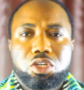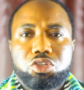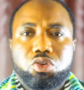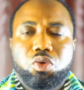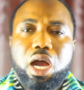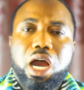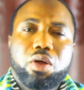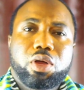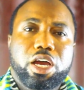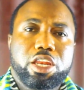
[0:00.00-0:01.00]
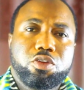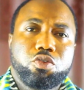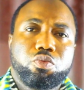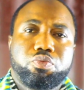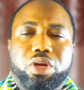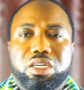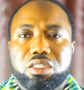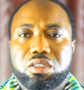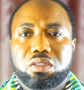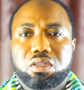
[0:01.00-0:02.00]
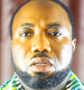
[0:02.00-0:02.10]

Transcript: So how can you practice